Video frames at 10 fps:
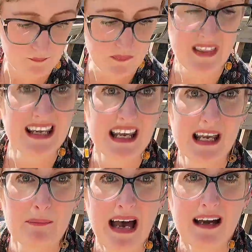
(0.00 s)
they
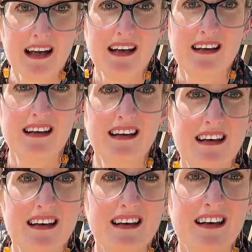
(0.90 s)
came back
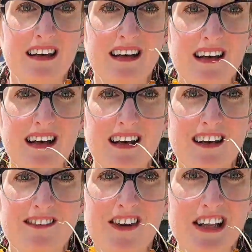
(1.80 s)

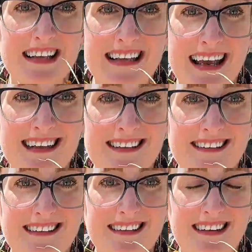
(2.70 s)
full and
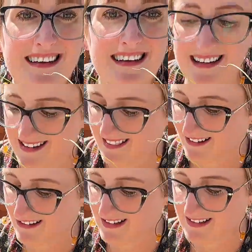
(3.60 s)
nice. They're
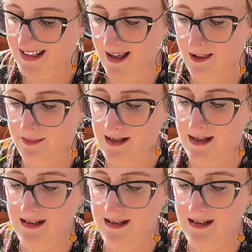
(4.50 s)
good and healthy,